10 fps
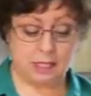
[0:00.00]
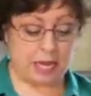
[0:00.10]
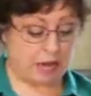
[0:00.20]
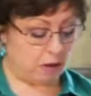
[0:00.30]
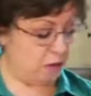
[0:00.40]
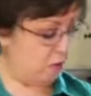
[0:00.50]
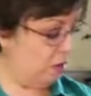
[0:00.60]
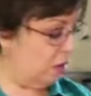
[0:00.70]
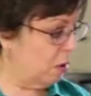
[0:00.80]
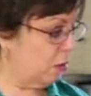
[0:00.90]
Now
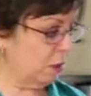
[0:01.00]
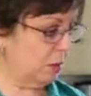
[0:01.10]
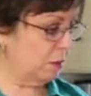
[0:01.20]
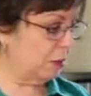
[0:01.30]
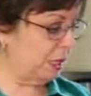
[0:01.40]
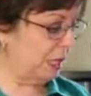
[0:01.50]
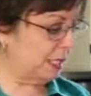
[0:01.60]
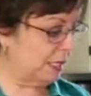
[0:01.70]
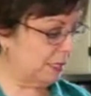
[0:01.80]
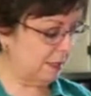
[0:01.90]
we're going to
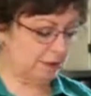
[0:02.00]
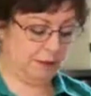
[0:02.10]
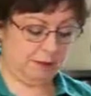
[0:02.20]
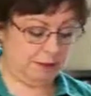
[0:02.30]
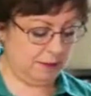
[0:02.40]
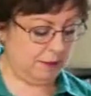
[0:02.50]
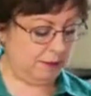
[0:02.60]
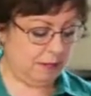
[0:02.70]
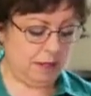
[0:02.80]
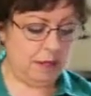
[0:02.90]
place
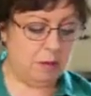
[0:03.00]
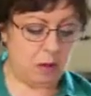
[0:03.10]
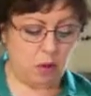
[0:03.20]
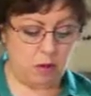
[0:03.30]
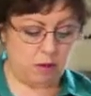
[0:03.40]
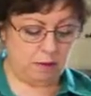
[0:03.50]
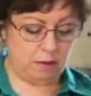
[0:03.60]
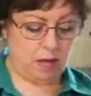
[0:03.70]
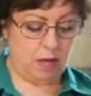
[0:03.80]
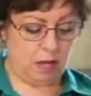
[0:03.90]
the bowl
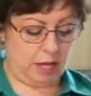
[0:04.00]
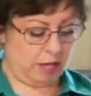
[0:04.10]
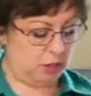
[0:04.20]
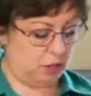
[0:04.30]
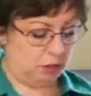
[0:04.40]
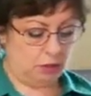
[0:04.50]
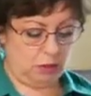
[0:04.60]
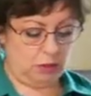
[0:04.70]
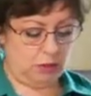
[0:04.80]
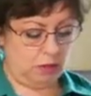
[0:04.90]

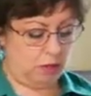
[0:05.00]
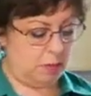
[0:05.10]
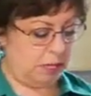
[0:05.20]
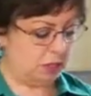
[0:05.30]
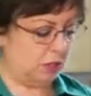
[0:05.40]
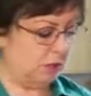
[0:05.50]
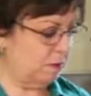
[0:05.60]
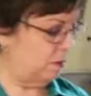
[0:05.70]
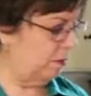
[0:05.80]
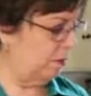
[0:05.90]
onto the mixer.